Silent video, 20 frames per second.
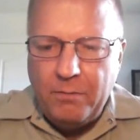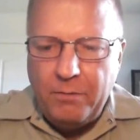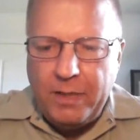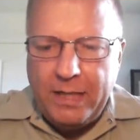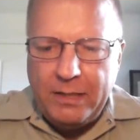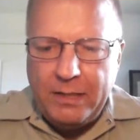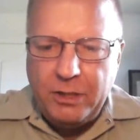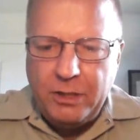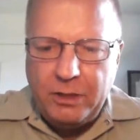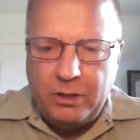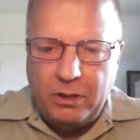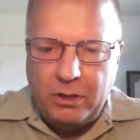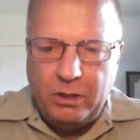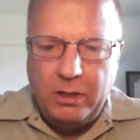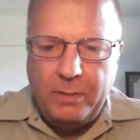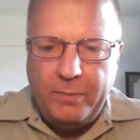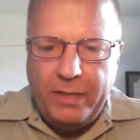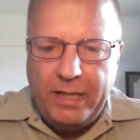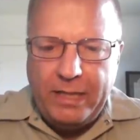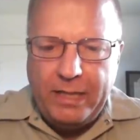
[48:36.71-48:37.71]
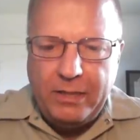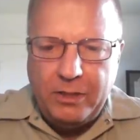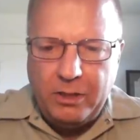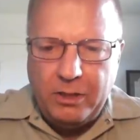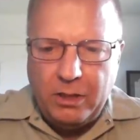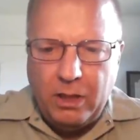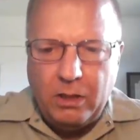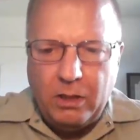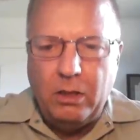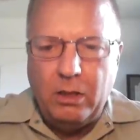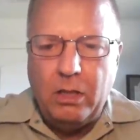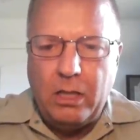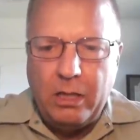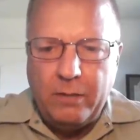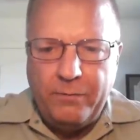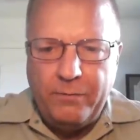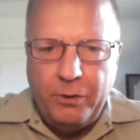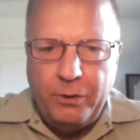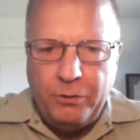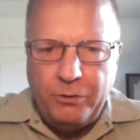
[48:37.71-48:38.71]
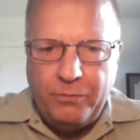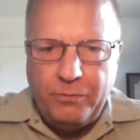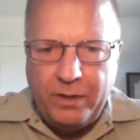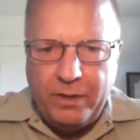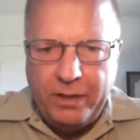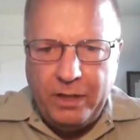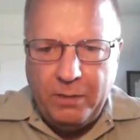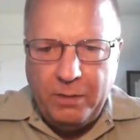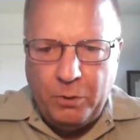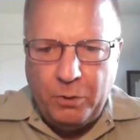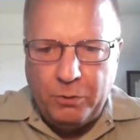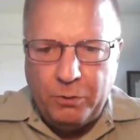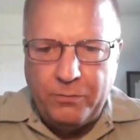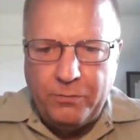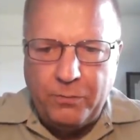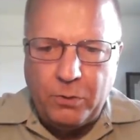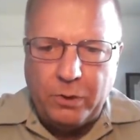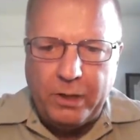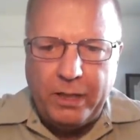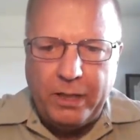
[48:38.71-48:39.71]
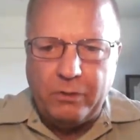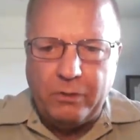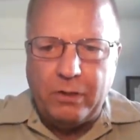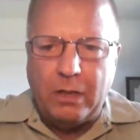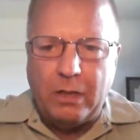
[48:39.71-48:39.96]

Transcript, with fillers: that just eliminates a lot of those variables for